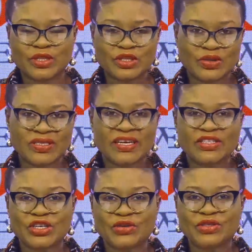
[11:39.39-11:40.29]
Do stay
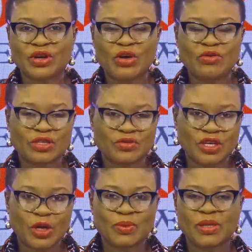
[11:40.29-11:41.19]
tuned for the
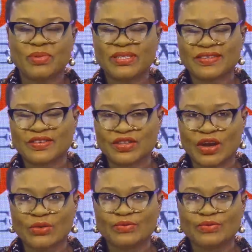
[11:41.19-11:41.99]
VOP Business Show.